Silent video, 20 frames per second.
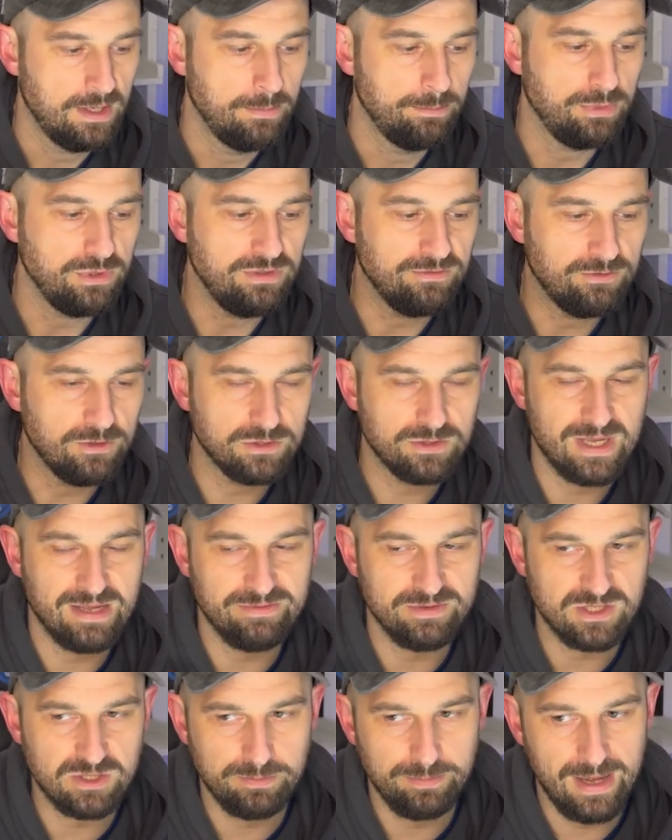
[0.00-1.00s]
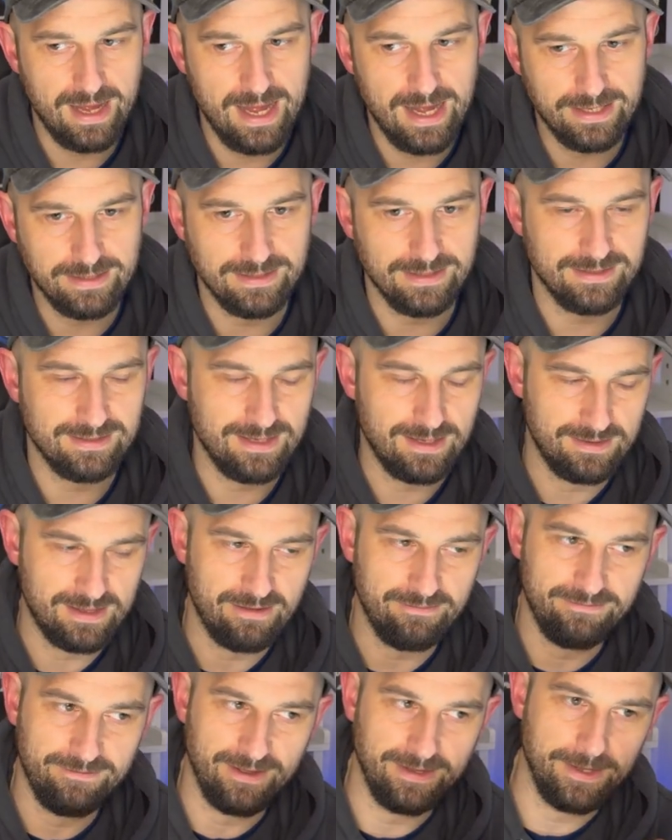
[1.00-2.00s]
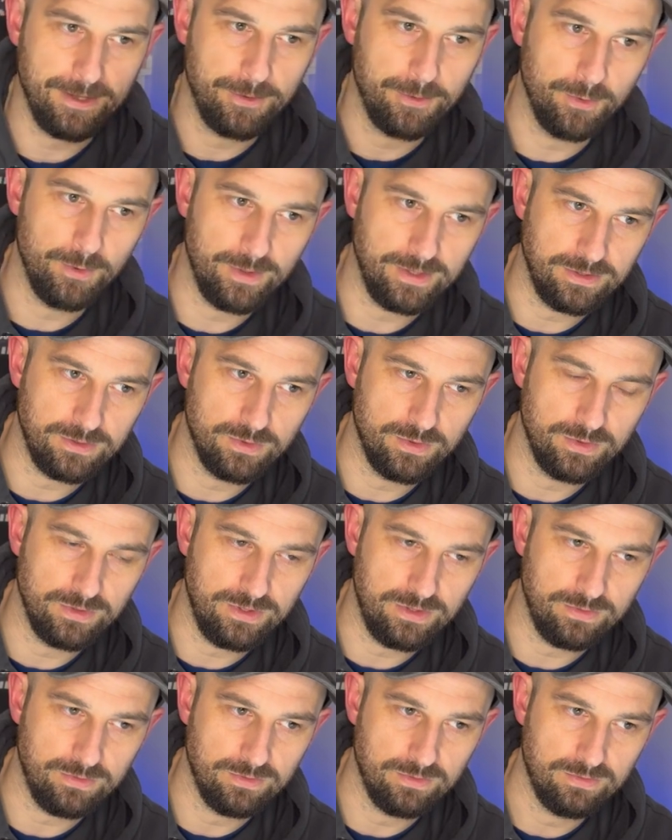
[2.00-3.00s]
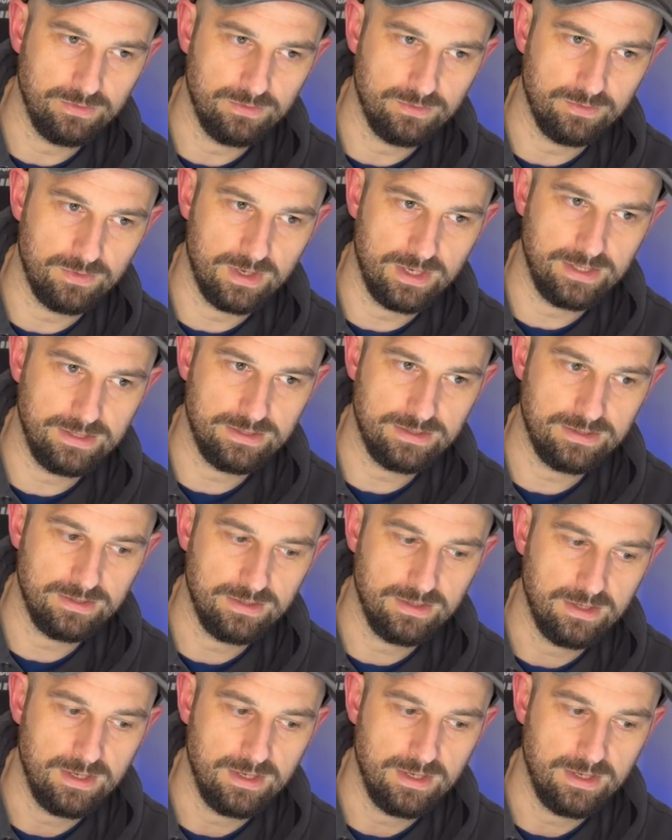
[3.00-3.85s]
But you've got to have a spark to set that fire going, don't you? Right?